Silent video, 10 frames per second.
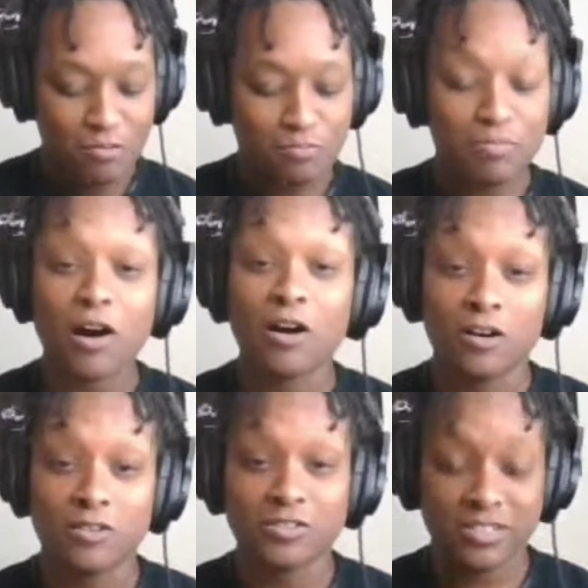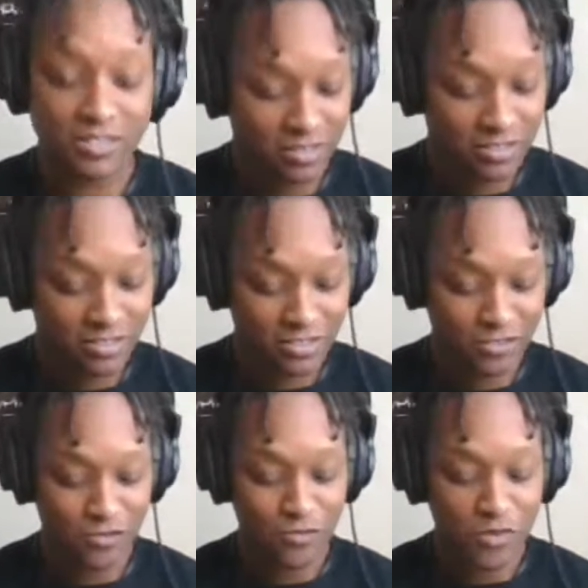Pause.
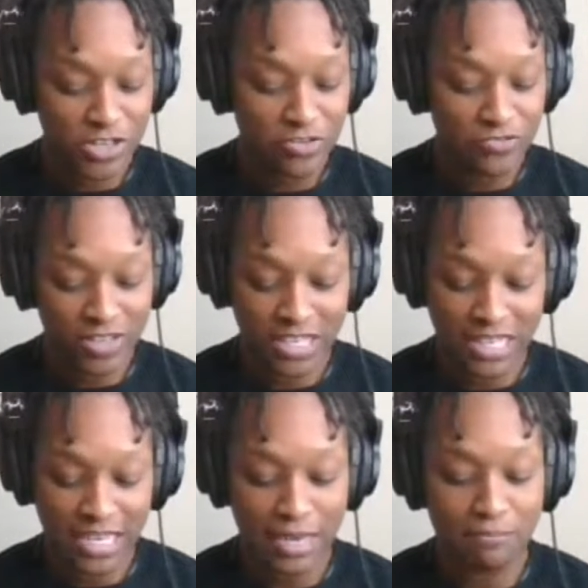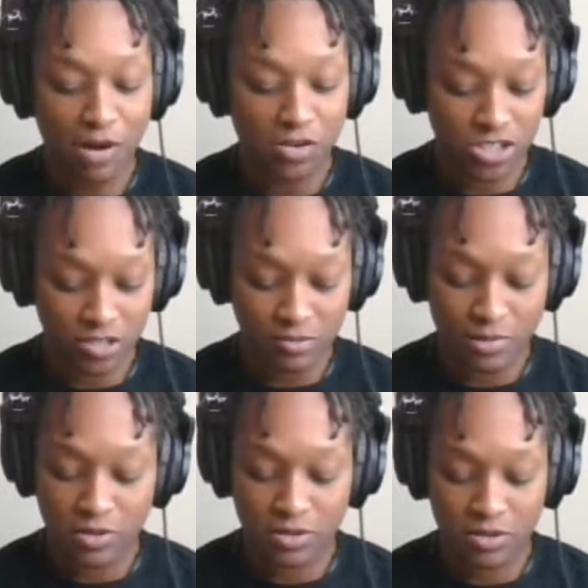When you're feeling
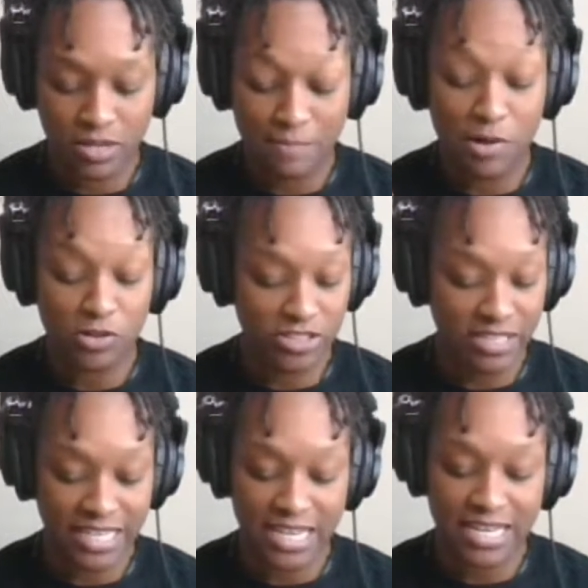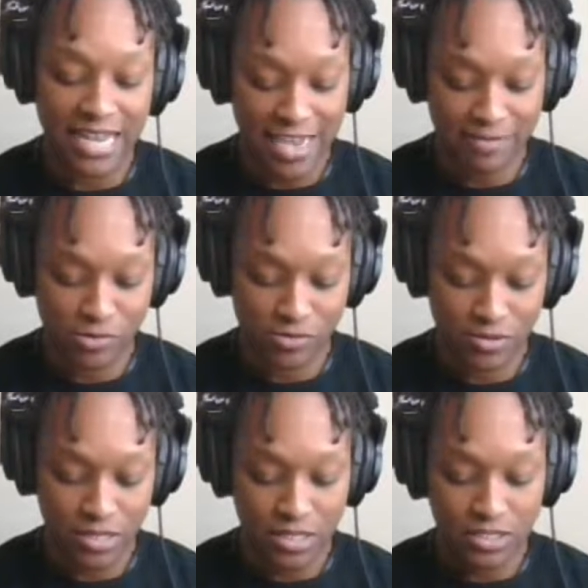emotionally unable
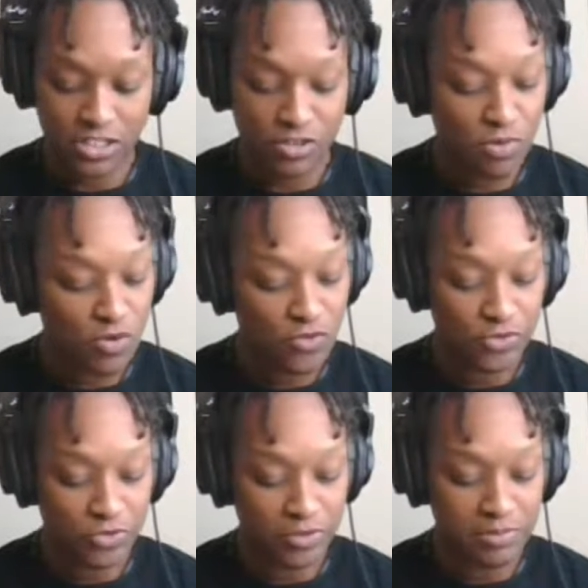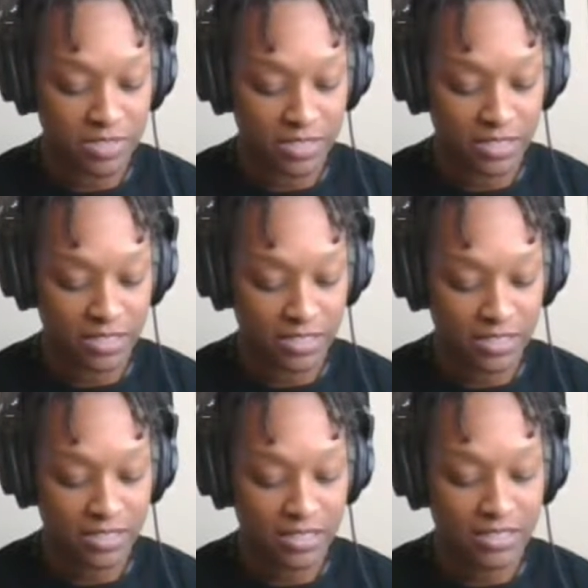to move through the book,
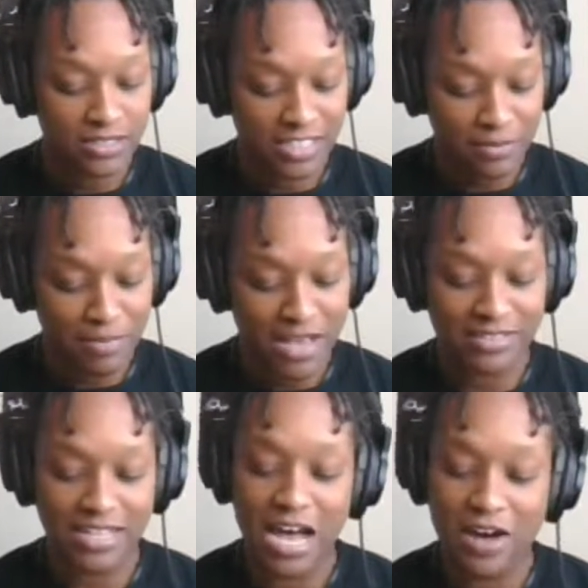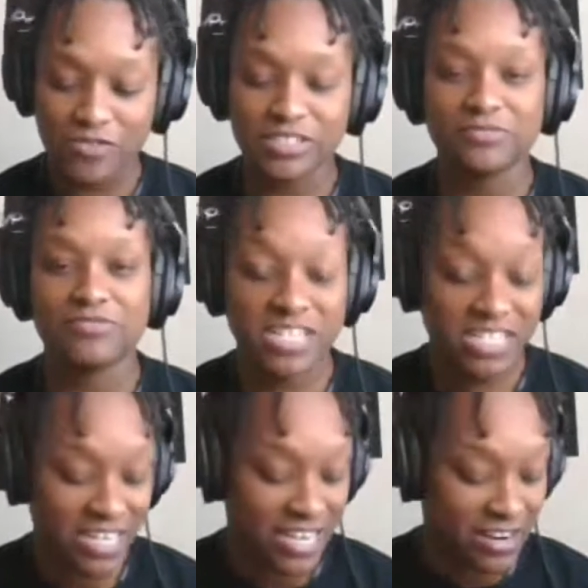step outside for some fresh
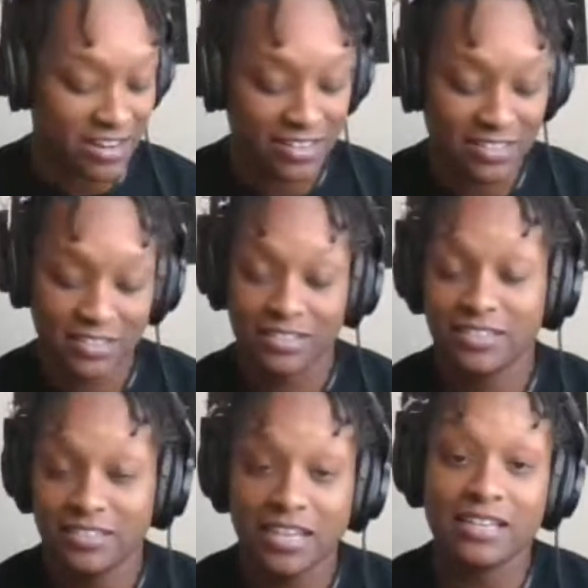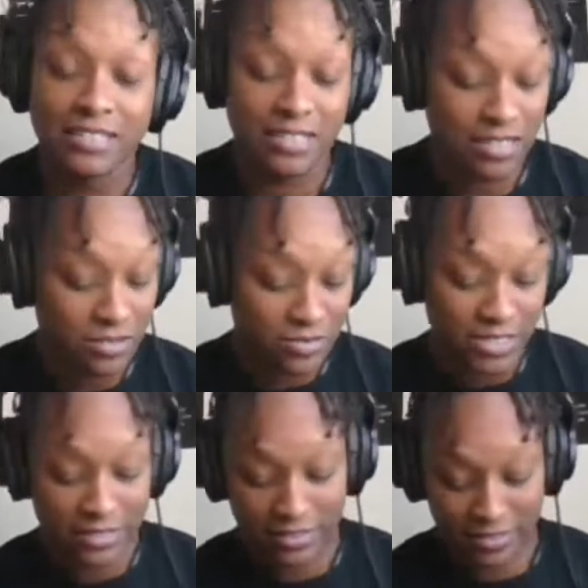air. And that's a good
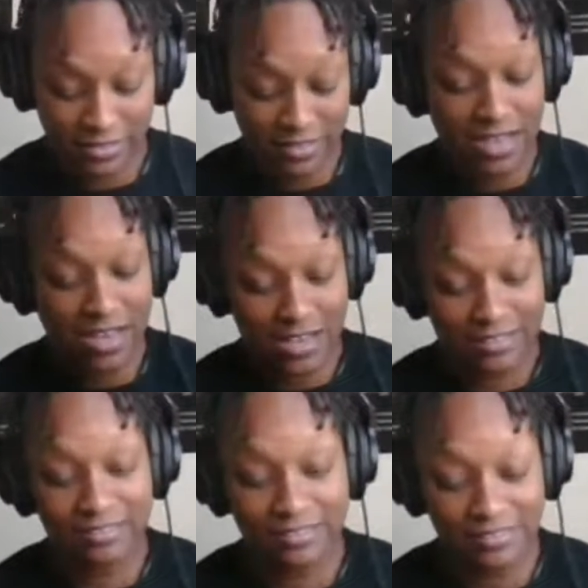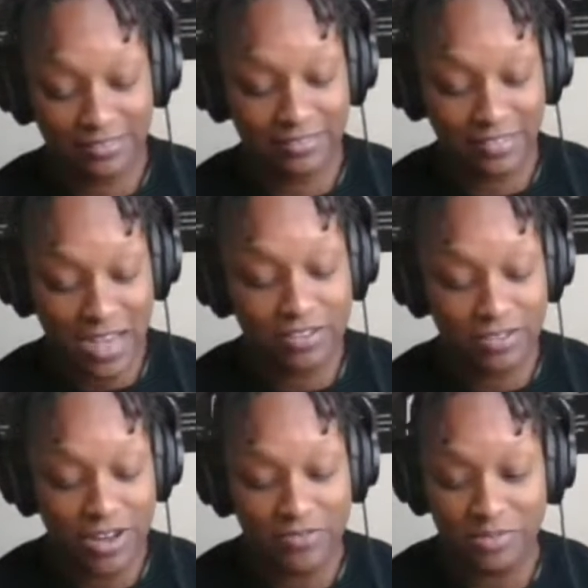one. I do
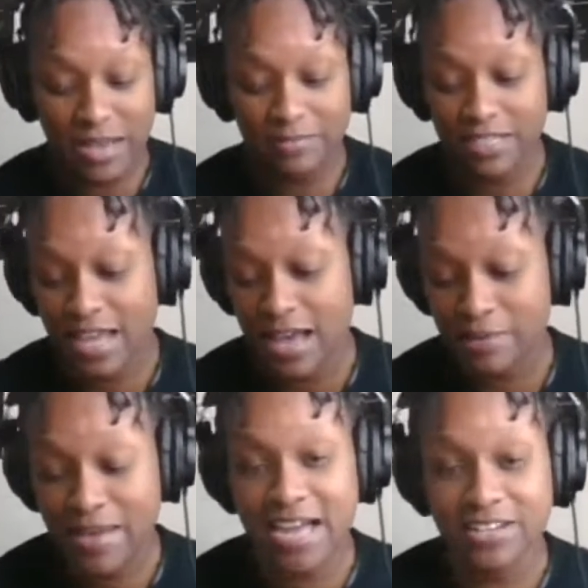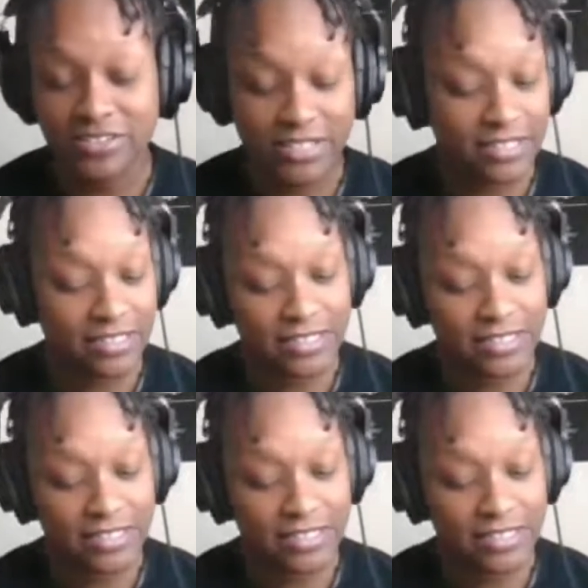that from time to time, actually,